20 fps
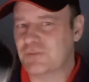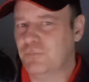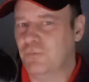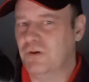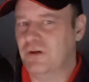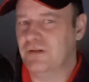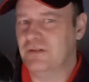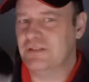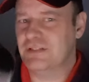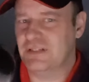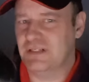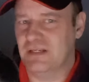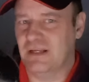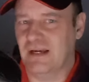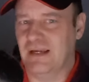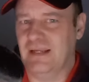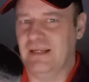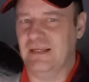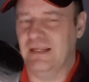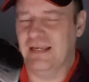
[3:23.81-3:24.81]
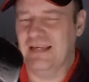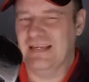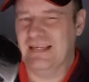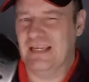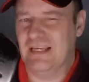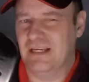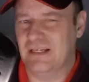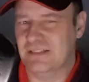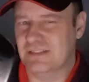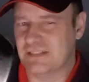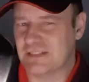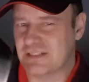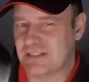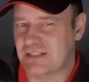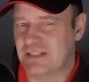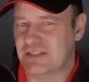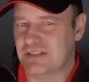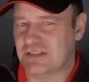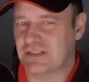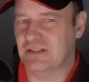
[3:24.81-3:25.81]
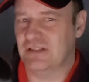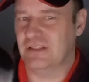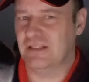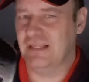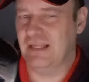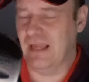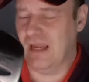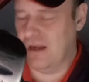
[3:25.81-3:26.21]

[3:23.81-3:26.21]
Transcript: one tonight consistently